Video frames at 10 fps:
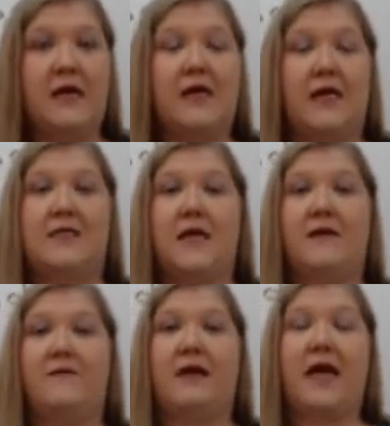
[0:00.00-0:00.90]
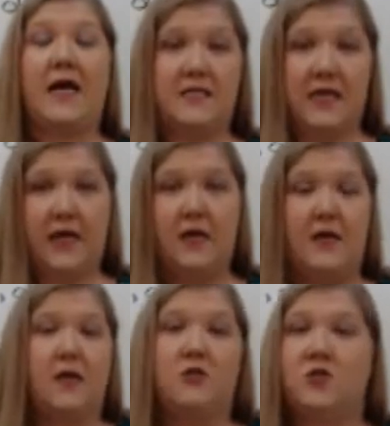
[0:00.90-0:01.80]
instead of guessing,
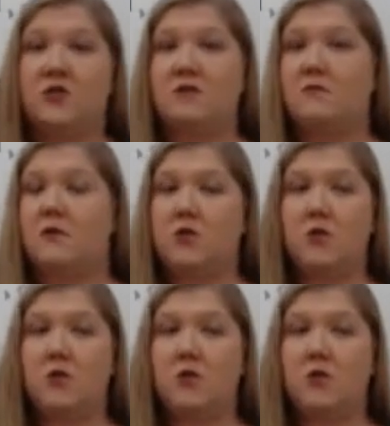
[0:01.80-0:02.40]
just